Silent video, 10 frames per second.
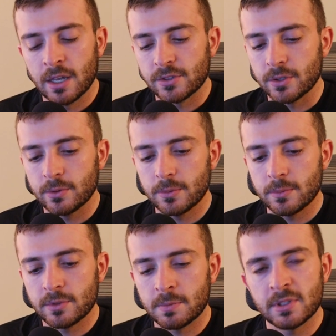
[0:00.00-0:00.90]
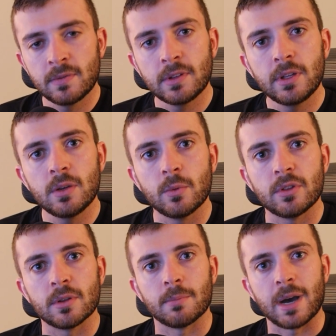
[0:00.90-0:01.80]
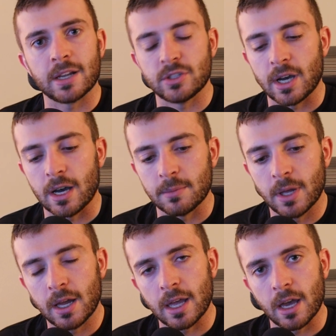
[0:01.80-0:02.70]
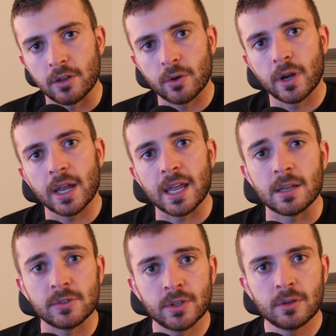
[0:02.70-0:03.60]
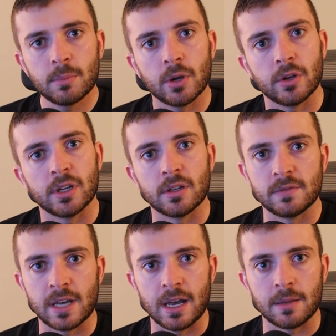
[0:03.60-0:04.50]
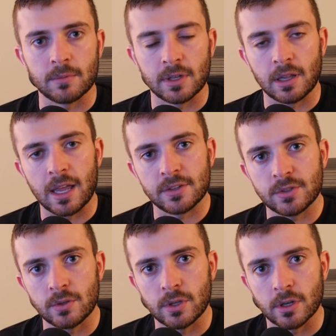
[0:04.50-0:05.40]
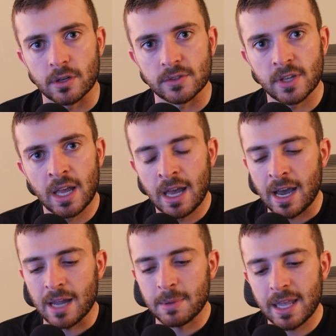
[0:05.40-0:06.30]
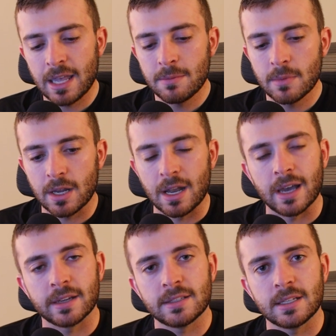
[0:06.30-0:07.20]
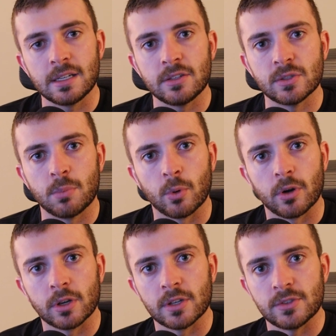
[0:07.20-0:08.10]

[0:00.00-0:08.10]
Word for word: So, specifically with my job, uh, during a certain period of time in the last two years, I became an IT support